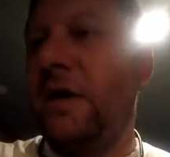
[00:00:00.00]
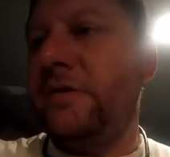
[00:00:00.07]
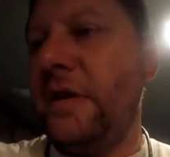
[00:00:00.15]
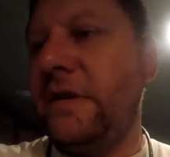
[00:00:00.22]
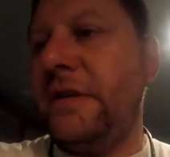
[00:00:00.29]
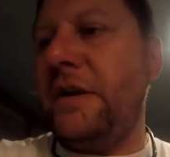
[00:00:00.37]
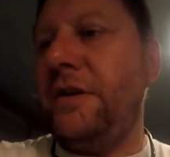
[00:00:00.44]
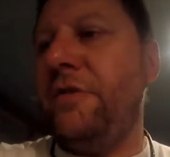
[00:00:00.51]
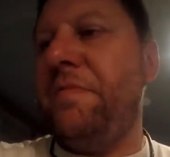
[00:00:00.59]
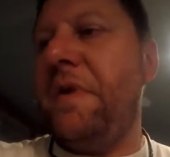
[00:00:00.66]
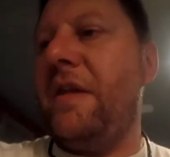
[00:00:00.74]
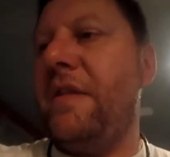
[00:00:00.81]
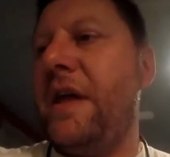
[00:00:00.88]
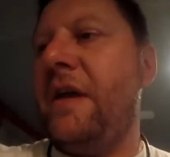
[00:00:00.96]
Centennial
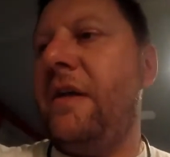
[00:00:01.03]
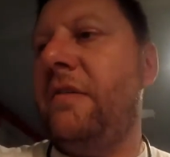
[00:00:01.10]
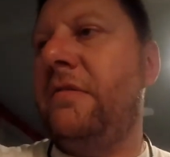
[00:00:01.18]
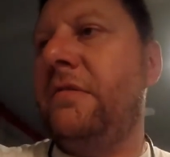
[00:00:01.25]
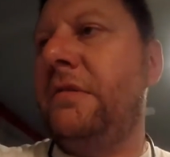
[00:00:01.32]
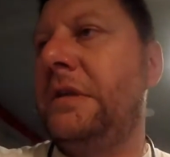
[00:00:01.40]
Pale Ale.